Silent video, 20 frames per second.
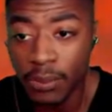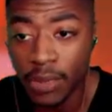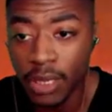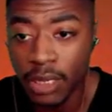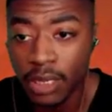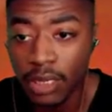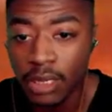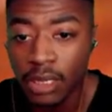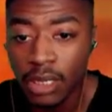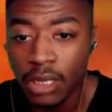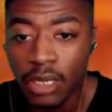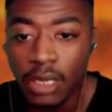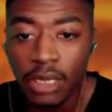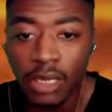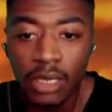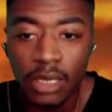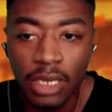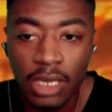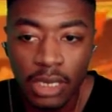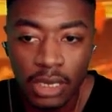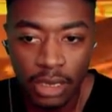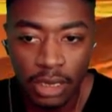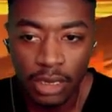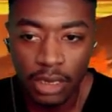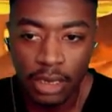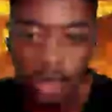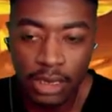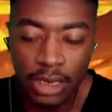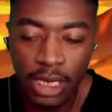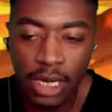Like,
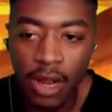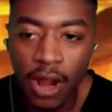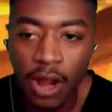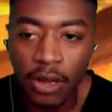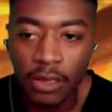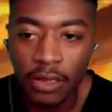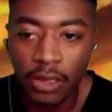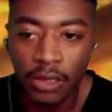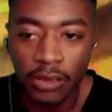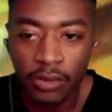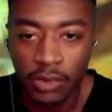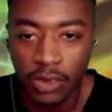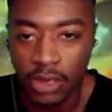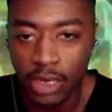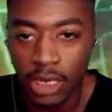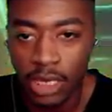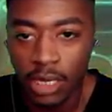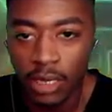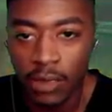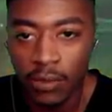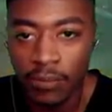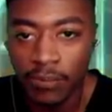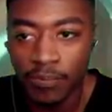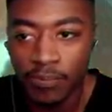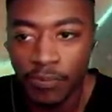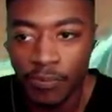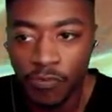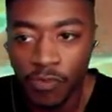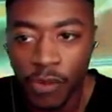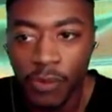it's kind of hard to understand
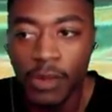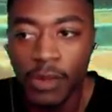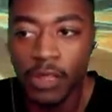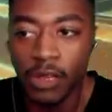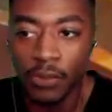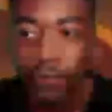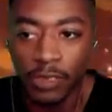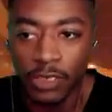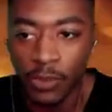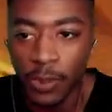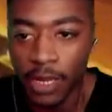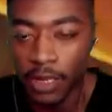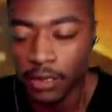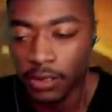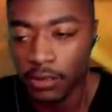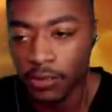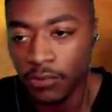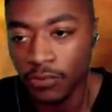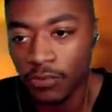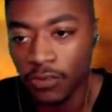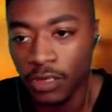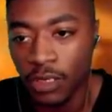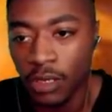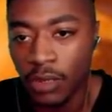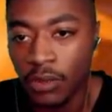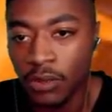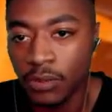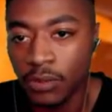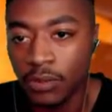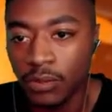from another perspective, you
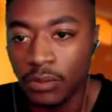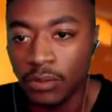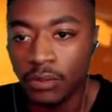know,